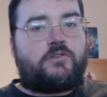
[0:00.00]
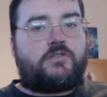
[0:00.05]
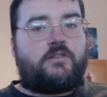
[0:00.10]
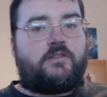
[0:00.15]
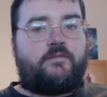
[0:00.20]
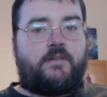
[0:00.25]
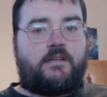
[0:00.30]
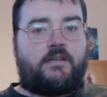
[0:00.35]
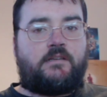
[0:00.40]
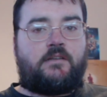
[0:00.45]
the
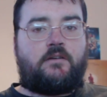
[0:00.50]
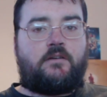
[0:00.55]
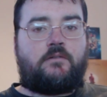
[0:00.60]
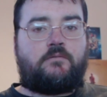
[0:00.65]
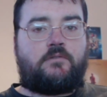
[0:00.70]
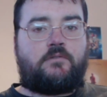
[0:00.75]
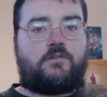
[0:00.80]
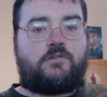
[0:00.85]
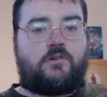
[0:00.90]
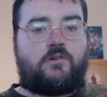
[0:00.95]

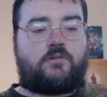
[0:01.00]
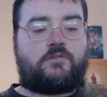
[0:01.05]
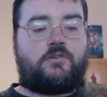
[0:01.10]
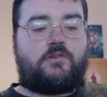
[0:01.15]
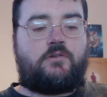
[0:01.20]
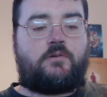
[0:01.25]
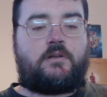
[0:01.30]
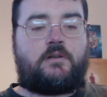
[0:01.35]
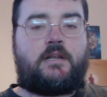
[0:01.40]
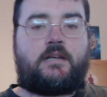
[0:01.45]
video, the Doctor
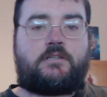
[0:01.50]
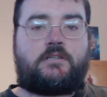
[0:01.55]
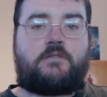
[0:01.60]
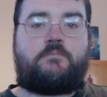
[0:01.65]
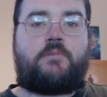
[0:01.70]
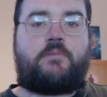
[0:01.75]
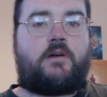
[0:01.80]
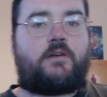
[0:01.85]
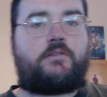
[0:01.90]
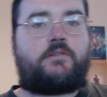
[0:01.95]
Who Collection
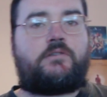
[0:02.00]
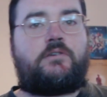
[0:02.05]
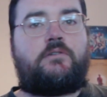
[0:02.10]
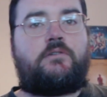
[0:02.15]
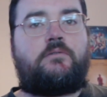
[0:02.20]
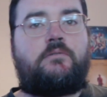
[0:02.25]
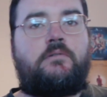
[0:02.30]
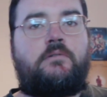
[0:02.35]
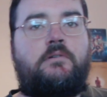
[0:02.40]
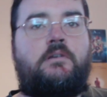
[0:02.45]
Part
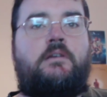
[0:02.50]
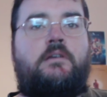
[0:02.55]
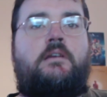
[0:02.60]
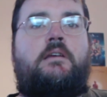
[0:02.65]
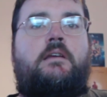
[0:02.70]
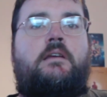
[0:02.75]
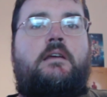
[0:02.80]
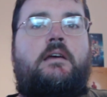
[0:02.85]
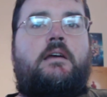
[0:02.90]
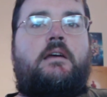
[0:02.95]
2,
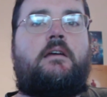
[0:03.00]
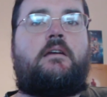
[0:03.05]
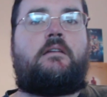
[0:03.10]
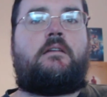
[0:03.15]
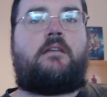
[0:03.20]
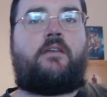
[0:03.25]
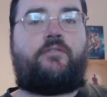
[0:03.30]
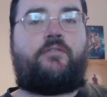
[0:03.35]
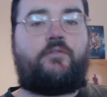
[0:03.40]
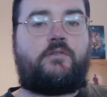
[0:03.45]

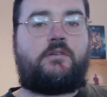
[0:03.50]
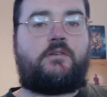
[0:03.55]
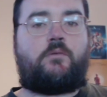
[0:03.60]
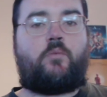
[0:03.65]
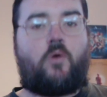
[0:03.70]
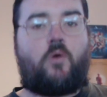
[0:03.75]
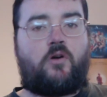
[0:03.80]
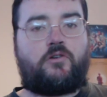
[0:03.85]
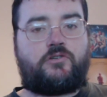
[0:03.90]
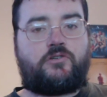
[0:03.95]
and if you did
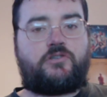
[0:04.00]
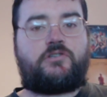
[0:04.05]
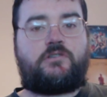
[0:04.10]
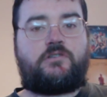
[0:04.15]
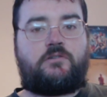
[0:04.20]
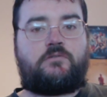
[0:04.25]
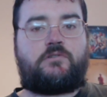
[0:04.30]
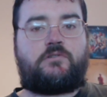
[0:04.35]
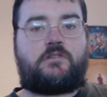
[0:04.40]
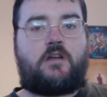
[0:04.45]
watch
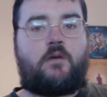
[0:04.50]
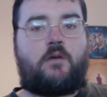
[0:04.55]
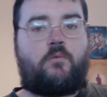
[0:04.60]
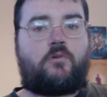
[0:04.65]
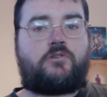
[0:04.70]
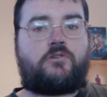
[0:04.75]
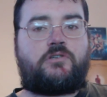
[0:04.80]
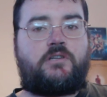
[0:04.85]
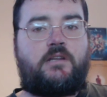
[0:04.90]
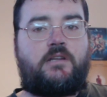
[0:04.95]
or start
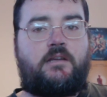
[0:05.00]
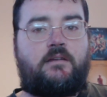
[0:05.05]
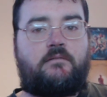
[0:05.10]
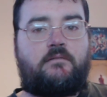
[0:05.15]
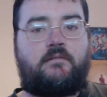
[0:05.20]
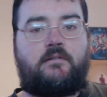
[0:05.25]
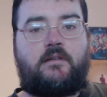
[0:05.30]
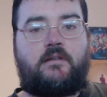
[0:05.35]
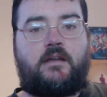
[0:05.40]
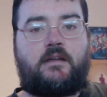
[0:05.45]
watching it,
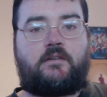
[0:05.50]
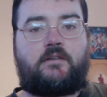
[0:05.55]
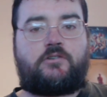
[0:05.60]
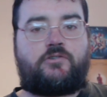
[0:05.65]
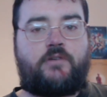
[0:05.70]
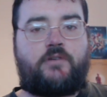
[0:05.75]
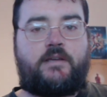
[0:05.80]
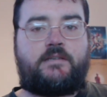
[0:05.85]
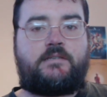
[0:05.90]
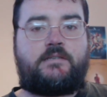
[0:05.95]
like
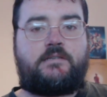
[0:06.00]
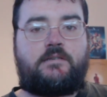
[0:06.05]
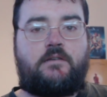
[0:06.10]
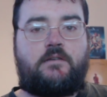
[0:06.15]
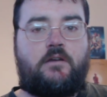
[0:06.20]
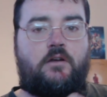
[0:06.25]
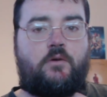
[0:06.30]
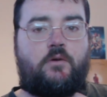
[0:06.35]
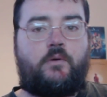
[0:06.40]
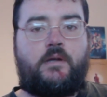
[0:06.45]
Triss,
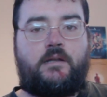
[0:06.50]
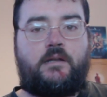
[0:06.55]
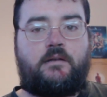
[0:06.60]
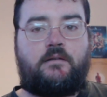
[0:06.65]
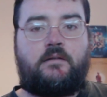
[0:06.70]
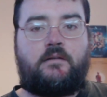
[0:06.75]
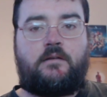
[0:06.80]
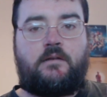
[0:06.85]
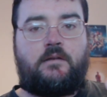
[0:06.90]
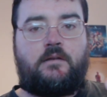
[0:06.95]

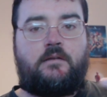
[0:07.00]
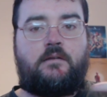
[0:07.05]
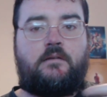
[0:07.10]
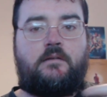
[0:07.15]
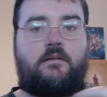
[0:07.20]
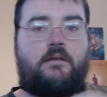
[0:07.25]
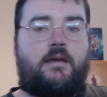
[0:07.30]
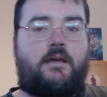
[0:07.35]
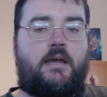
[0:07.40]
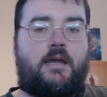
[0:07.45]
Owen,
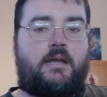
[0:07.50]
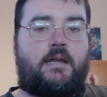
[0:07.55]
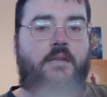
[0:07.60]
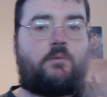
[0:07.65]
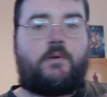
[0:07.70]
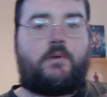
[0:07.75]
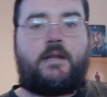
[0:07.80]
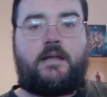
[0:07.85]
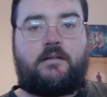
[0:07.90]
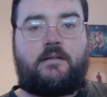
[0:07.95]

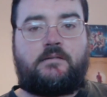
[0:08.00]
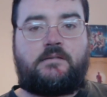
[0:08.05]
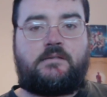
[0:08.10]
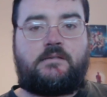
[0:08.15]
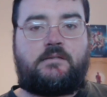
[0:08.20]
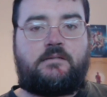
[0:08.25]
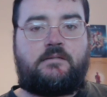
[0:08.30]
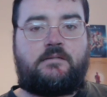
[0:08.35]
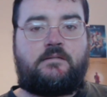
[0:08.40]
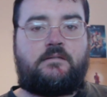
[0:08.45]
anyone
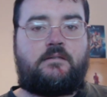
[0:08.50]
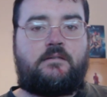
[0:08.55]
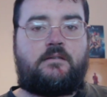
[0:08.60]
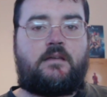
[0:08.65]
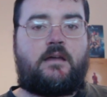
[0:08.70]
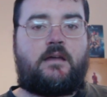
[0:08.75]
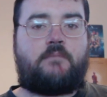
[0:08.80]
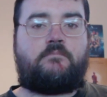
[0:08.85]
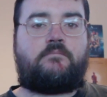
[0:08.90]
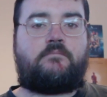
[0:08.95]
else,
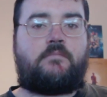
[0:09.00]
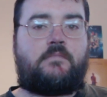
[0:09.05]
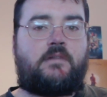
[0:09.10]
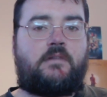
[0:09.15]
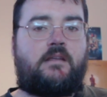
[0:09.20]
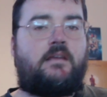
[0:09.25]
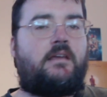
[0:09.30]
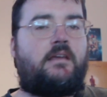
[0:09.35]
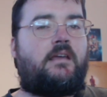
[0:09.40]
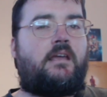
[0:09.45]

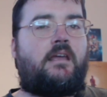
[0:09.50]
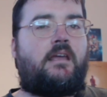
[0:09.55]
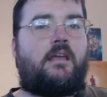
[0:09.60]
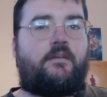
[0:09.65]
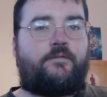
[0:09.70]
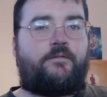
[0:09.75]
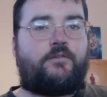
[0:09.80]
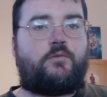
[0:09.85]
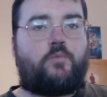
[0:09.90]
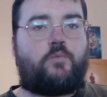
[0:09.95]

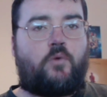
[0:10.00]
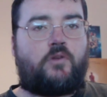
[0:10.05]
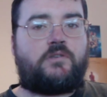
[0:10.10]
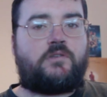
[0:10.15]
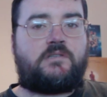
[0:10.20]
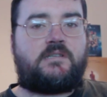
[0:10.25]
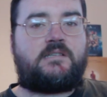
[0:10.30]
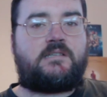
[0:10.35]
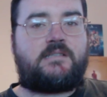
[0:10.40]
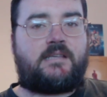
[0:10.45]
if you
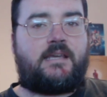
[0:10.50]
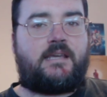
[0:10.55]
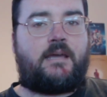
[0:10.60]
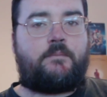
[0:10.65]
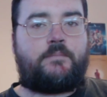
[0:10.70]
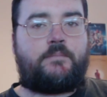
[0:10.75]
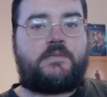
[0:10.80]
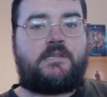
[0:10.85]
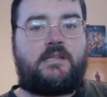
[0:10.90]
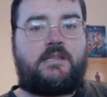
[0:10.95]
want to
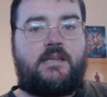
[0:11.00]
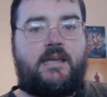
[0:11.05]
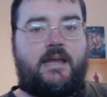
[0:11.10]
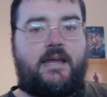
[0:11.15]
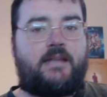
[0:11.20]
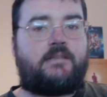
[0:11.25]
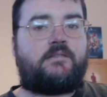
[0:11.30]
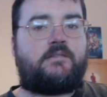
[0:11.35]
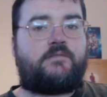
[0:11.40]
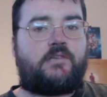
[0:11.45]
skip to the
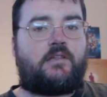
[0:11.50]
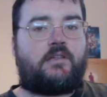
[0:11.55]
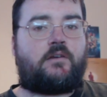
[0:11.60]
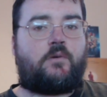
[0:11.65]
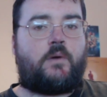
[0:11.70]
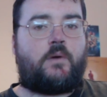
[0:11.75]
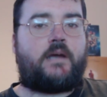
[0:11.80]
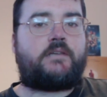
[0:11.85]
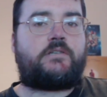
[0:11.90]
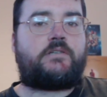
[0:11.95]
end to the
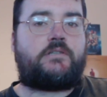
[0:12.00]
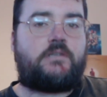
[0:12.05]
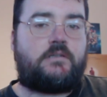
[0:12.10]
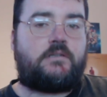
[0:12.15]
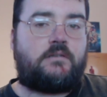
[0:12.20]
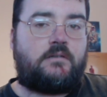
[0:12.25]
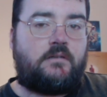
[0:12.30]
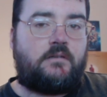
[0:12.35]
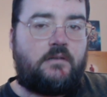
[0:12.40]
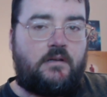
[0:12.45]

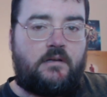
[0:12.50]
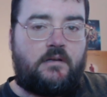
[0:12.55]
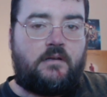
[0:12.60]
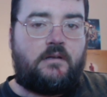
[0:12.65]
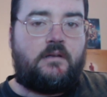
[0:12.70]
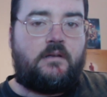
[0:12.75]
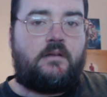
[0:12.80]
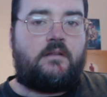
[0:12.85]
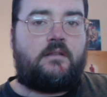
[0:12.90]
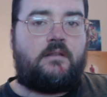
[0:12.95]
question,
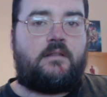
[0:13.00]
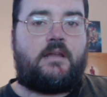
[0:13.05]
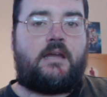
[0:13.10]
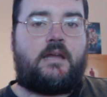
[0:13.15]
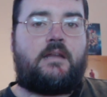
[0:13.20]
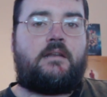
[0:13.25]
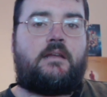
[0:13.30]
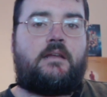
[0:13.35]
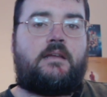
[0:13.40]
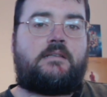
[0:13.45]

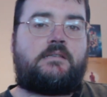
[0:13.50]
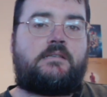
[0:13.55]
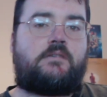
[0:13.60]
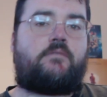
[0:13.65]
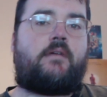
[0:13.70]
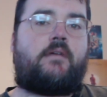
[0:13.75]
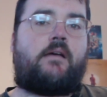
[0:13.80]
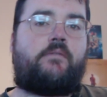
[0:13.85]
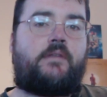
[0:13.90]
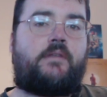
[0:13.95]
then it's
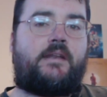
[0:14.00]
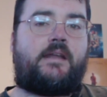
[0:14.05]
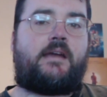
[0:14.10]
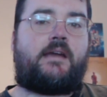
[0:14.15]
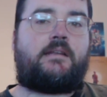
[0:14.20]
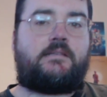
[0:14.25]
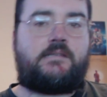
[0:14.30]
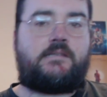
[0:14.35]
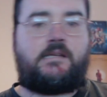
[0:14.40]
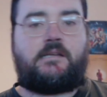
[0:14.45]
around the
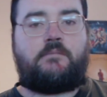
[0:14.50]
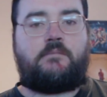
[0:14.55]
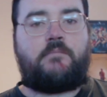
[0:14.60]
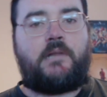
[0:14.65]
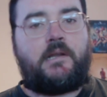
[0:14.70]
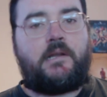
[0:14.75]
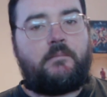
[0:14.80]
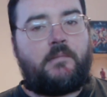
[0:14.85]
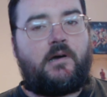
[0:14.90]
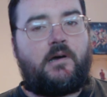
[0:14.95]

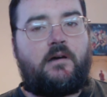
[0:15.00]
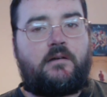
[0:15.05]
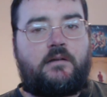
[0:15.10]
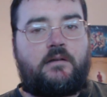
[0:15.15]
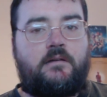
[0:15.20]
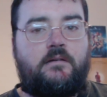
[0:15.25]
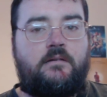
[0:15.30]
19-minute mark.